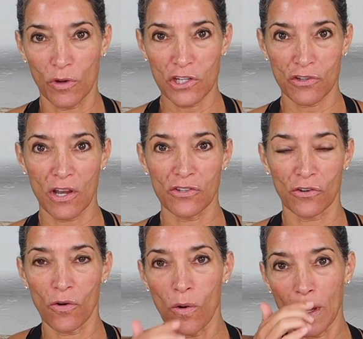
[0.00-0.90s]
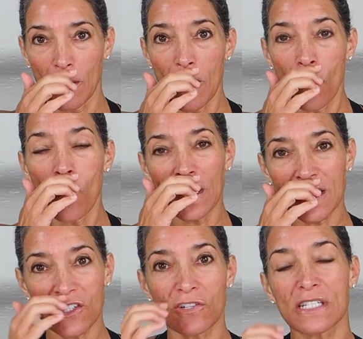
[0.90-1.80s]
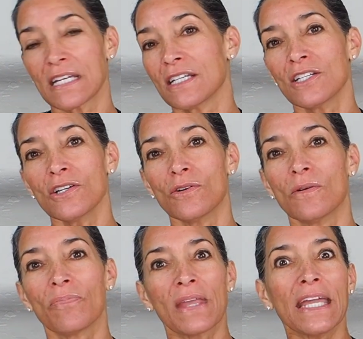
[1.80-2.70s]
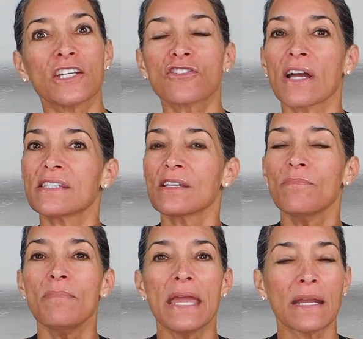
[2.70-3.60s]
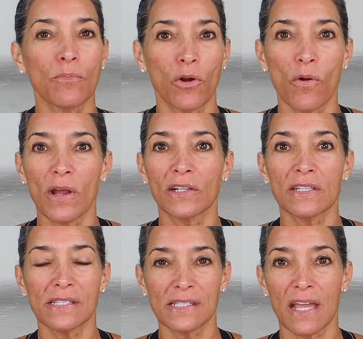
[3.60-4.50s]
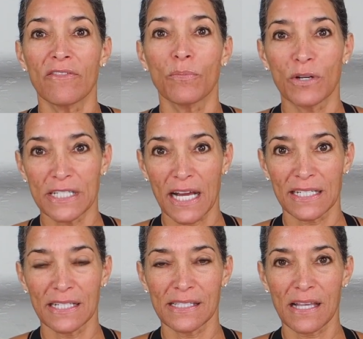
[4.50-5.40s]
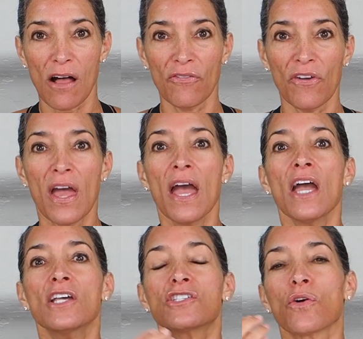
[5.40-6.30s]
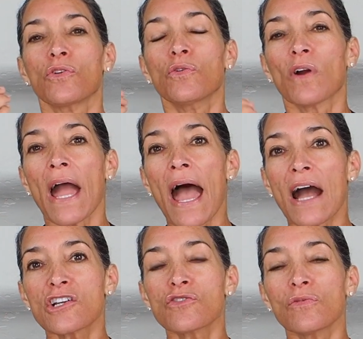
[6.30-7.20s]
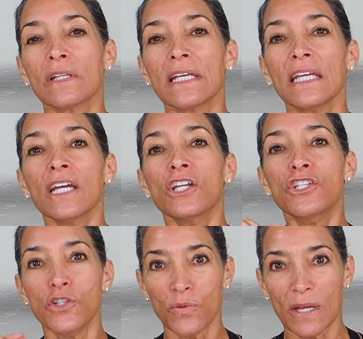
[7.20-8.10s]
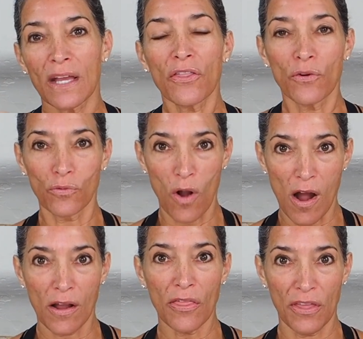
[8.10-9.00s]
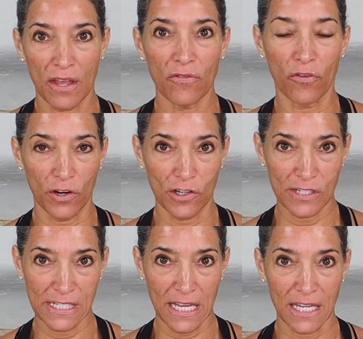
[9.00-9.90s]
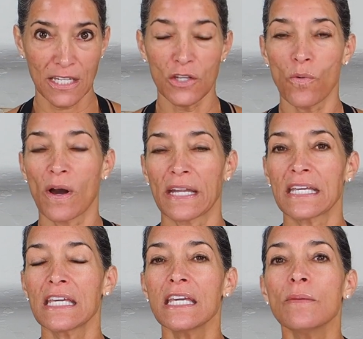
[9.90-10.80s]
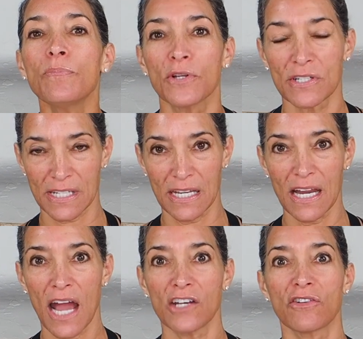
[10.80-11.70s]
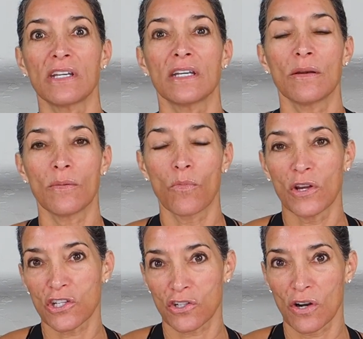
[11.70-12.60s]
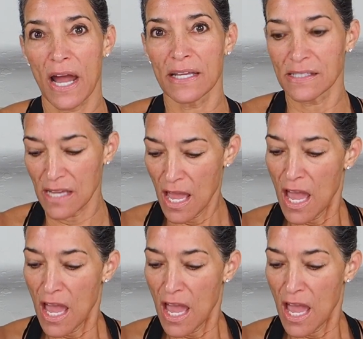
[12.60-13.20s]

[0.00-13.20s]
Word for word: moisturizer or oil, what does your skin do? It tries to make more oil to save and protect itself. So you are actually doing the wrong thing for your skin. You want to keep your skin hydrated and moisturized.